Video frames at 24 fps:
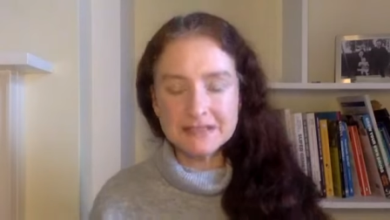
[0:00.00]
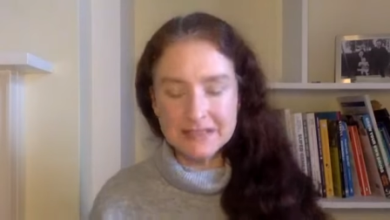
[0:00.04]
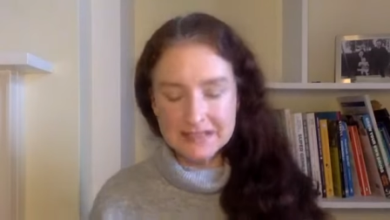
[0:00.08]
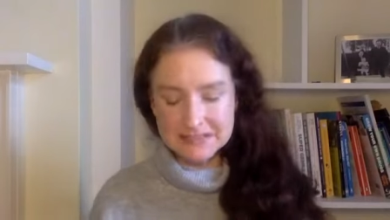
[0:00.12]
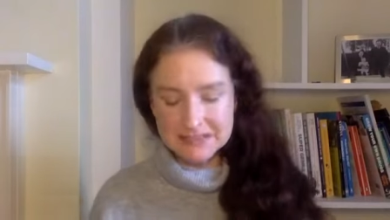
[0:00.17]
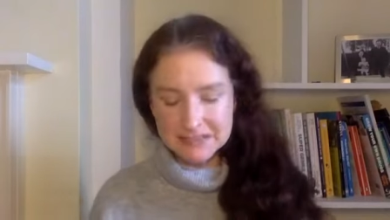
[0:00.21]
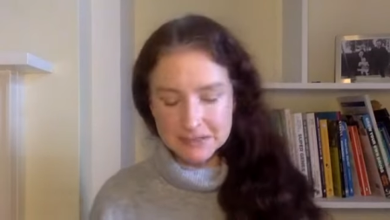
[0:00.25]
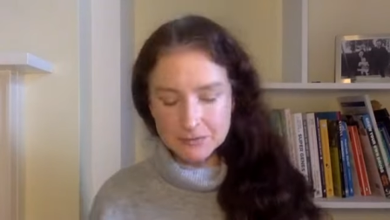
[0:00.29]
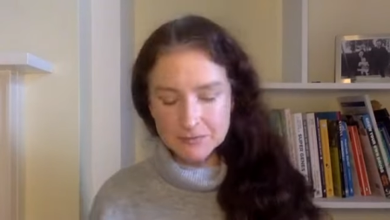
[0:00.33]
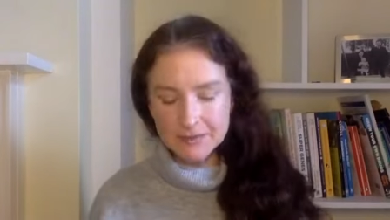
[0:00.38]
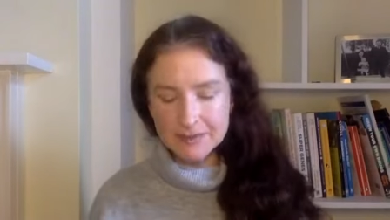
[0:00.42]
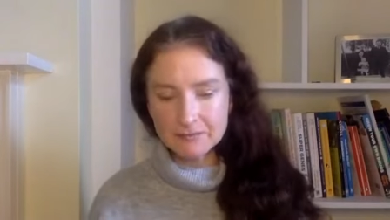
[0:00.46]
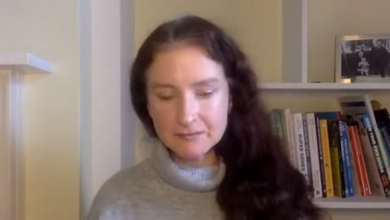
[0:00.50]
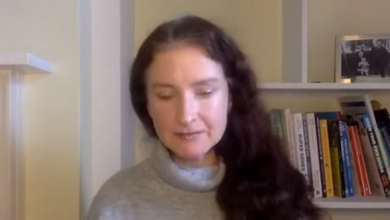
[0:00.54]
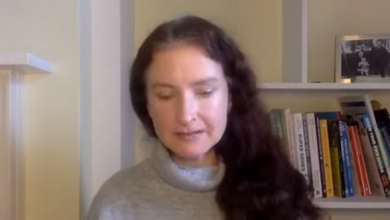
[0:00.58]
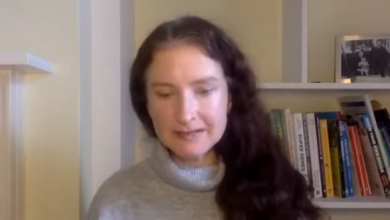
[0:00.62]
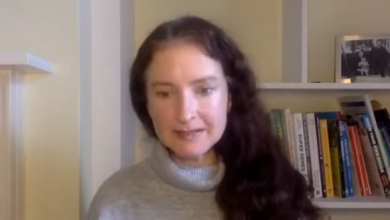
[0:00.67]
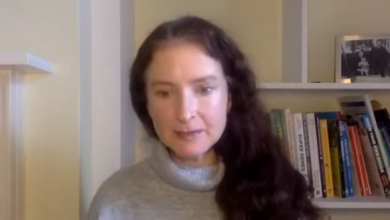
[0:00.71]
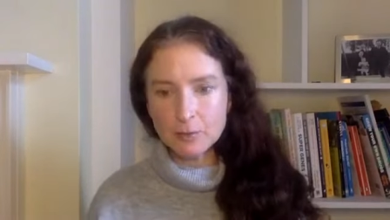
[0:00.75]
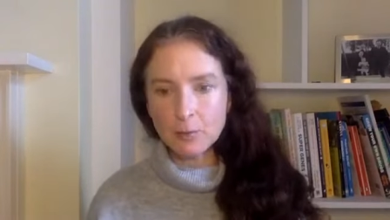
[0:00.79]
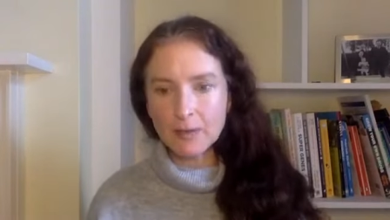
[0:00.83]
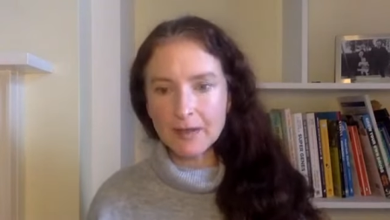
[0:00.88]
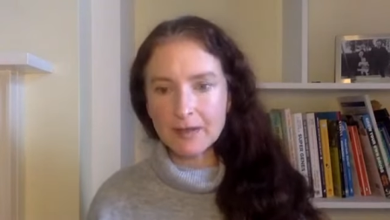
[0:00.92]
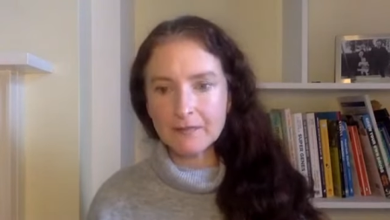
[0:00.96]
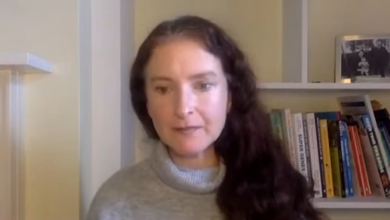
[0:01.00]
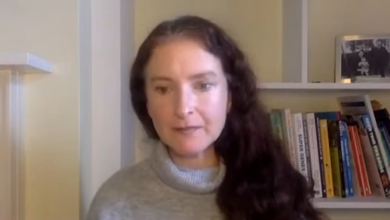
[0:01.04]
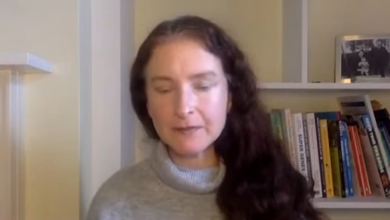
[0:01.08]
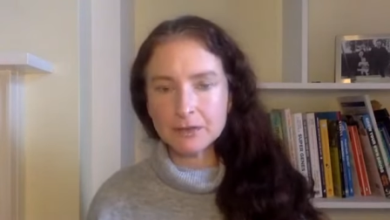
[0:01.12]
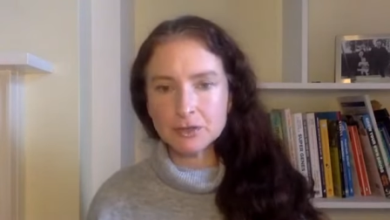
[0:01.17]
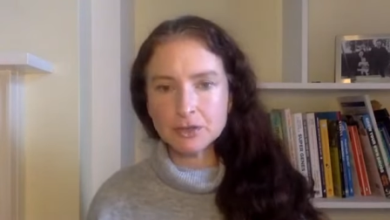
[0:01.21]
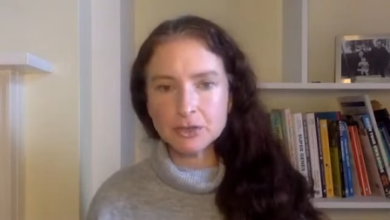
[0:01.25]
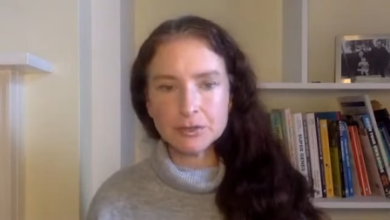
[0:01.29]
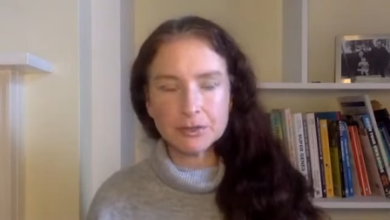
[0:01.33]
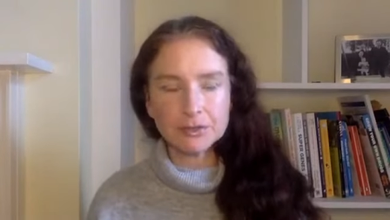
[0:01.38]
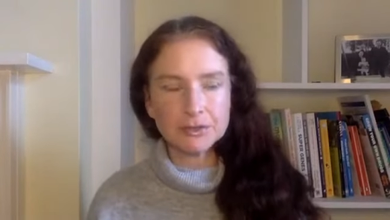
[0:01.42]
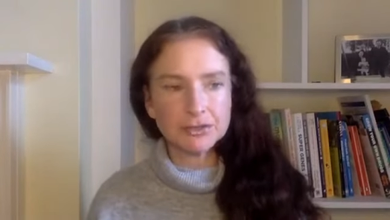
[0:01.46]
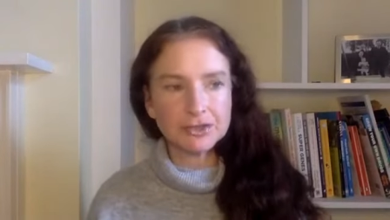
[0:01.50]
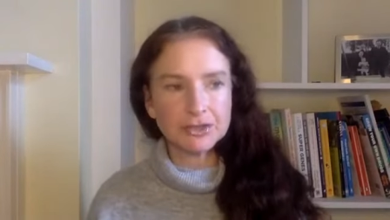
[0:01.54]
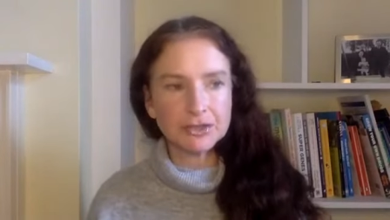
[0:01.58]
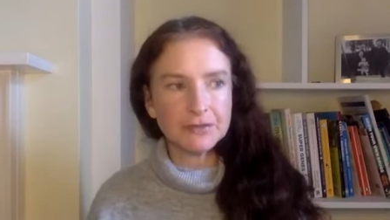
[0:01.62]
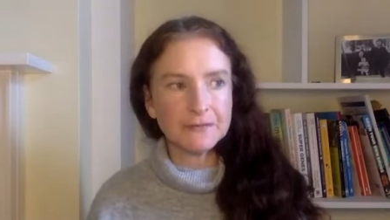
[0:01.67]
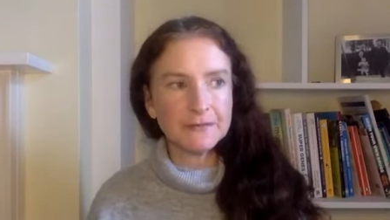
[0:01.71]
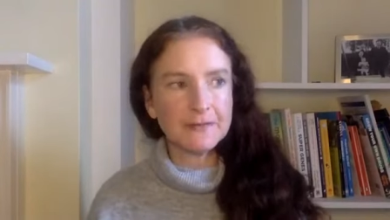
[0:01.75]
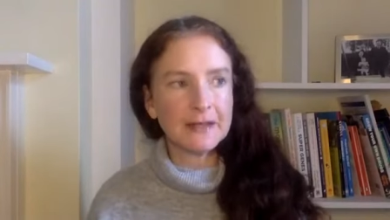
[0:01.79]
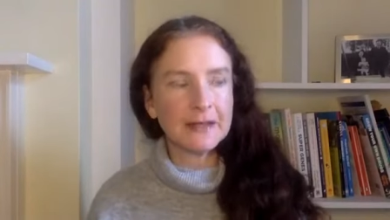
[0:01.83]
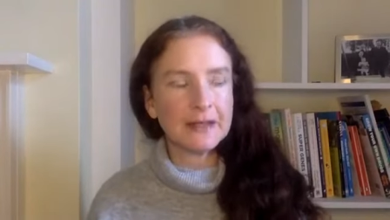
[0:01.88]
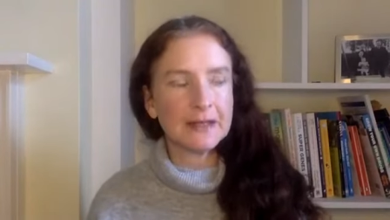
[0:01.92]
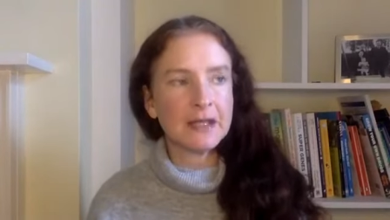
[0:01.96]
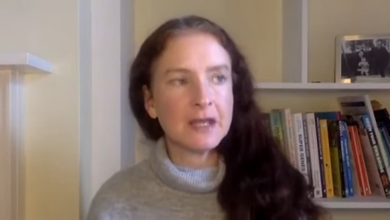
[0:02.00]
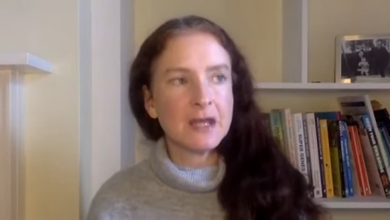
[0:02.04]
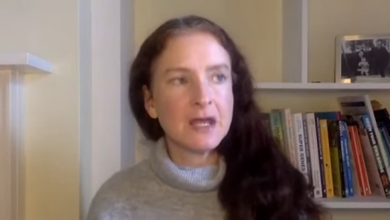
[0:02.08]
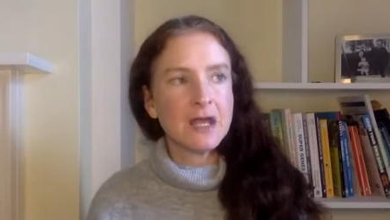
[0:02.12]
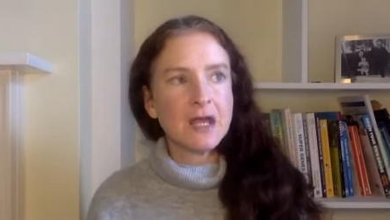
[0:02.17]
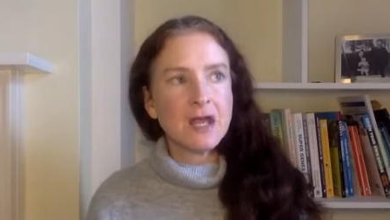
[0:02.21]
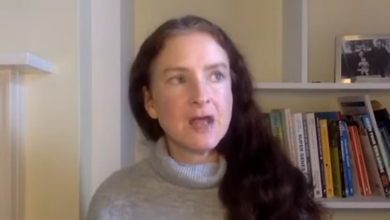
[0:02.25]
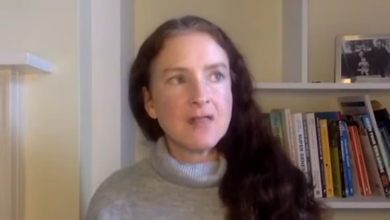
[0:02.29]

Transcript: so that's three really quick things you can do there.